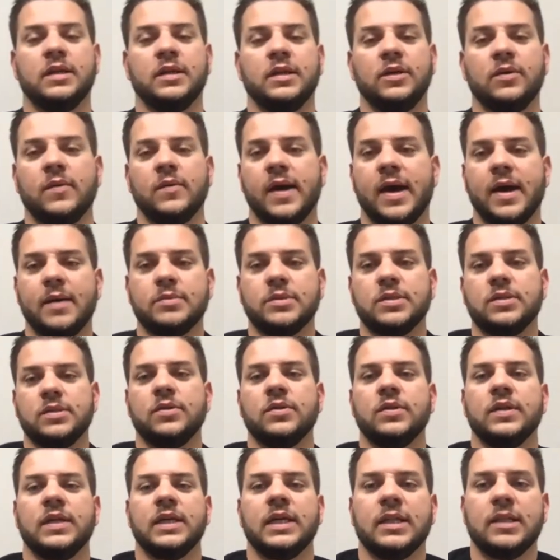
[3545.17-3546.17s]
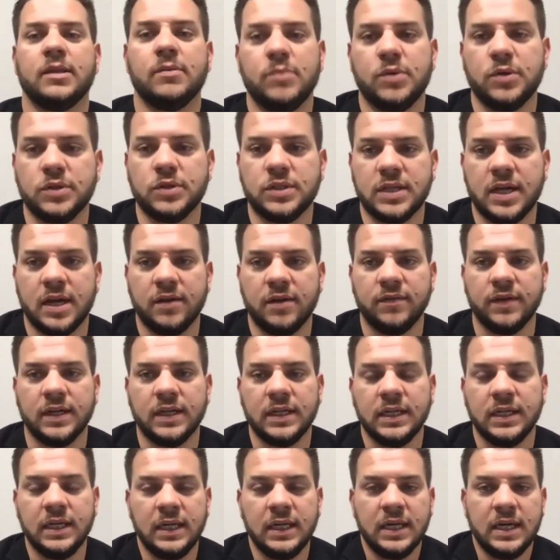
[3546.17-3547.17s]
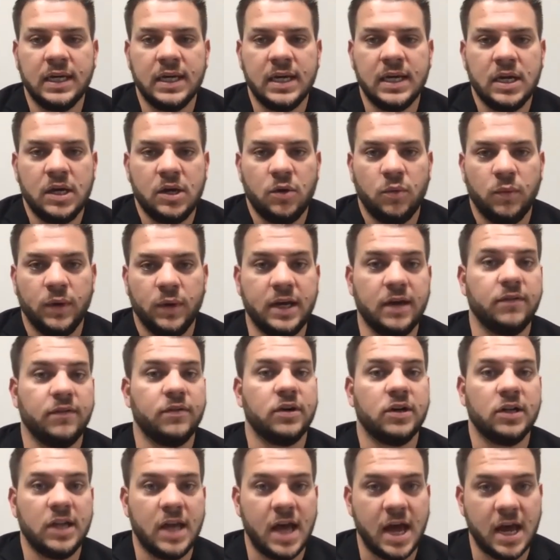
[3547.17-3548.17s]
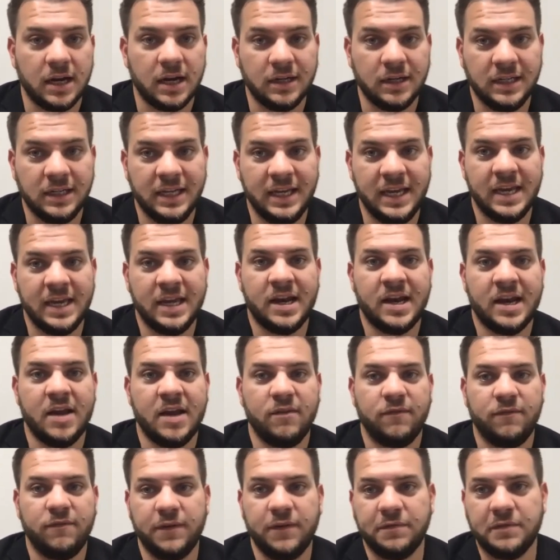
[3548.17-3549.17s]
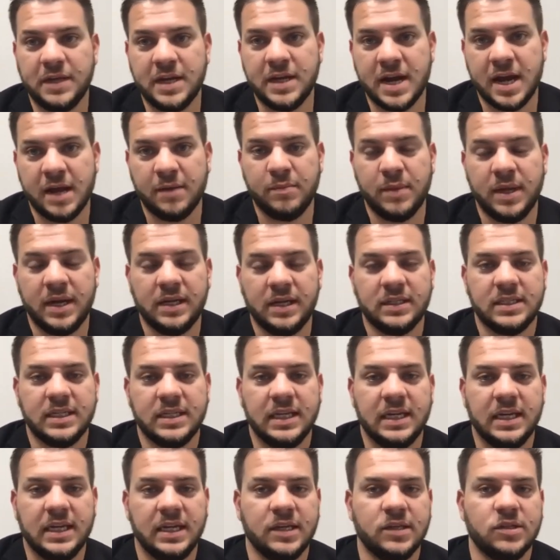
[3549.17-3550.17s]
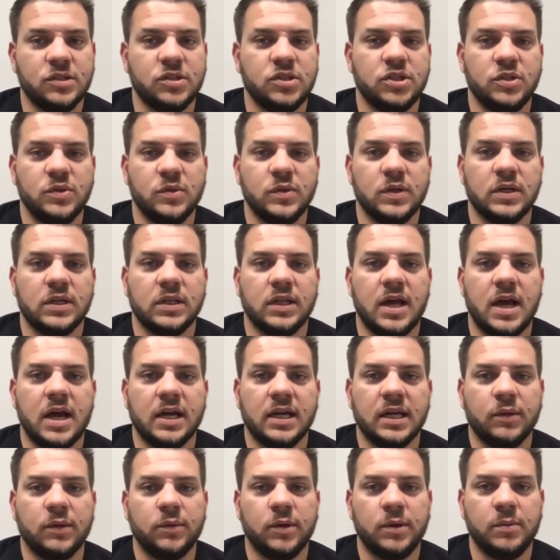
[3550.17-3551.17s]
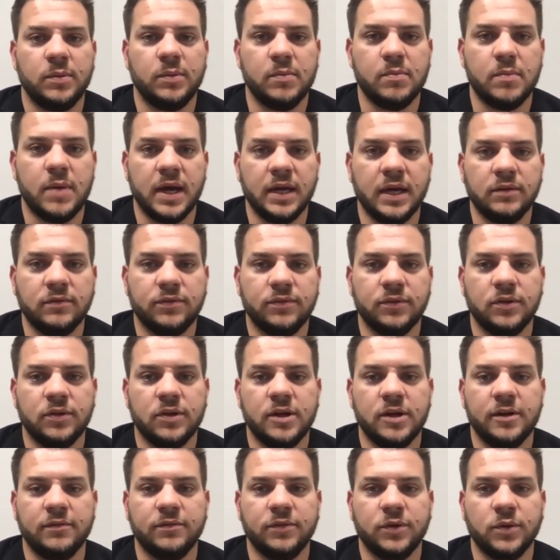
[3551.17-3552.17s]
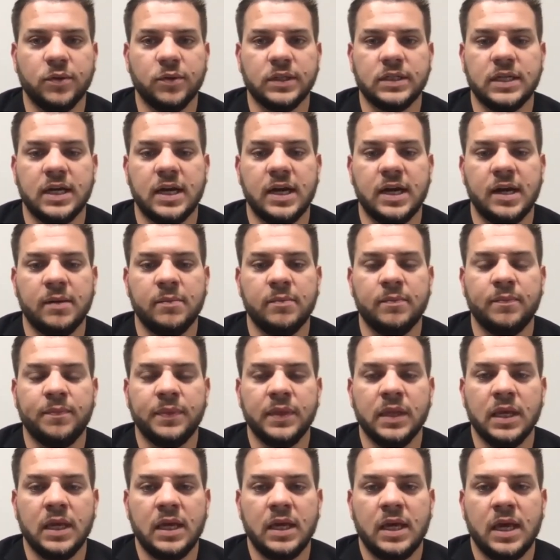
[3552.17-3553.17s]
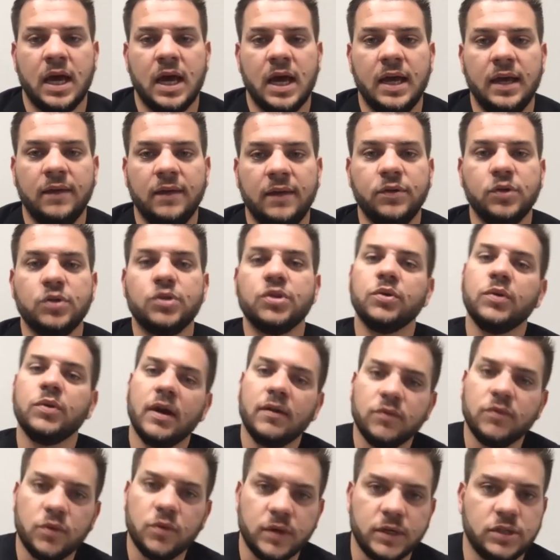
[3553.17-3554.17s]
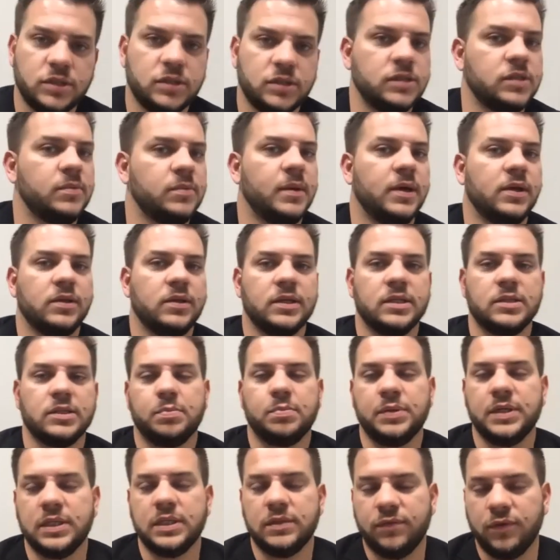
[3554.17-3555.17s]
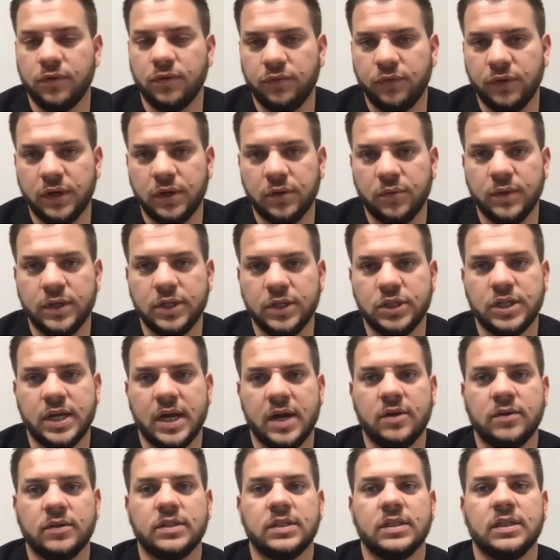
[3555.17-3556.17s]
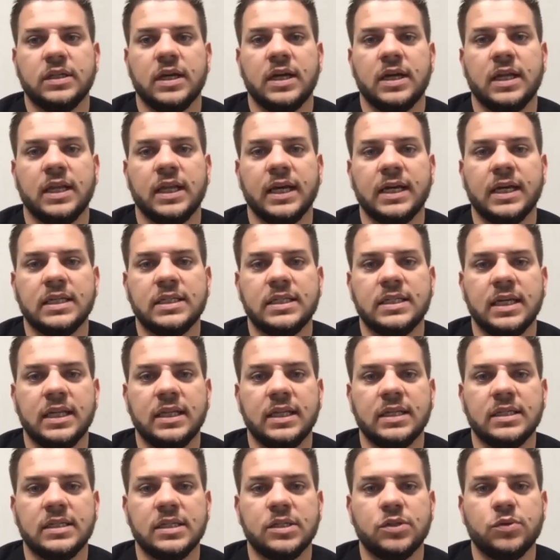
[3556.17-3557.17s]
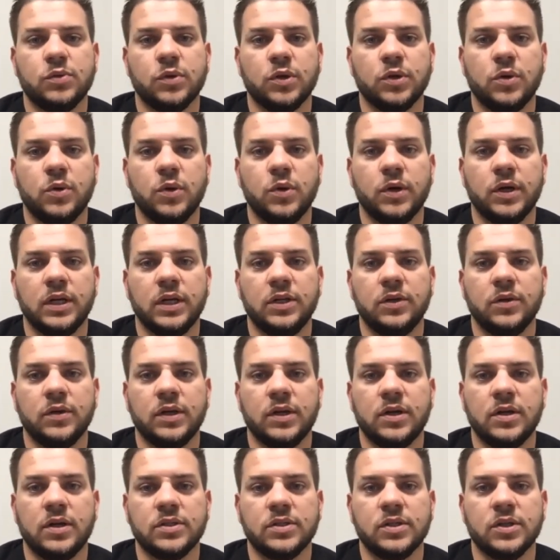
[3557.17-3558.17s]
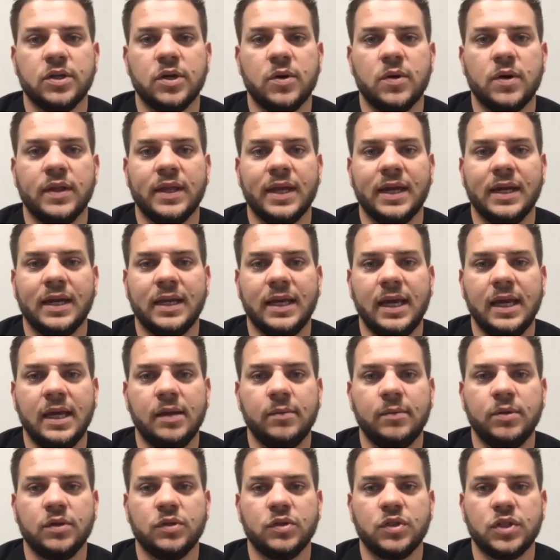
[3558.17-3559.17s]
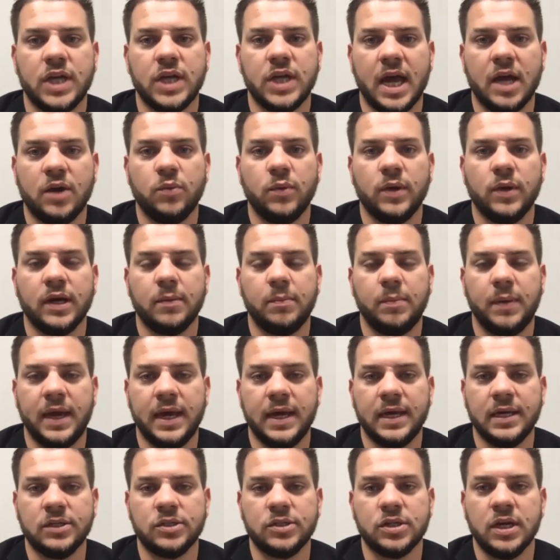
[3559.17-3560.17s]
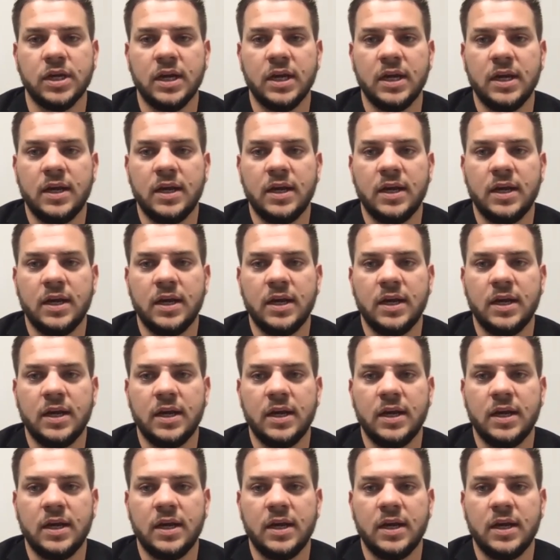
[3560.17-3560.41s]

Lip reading: You absolutely get the most out of it. We covered a lot in 59 minutes. It is 2 o'clock. I want to be mindful of your time. If you do have questions about this, please feel free to reach out. Like I said, this is recorded. You can also go on that KW Chadwick page.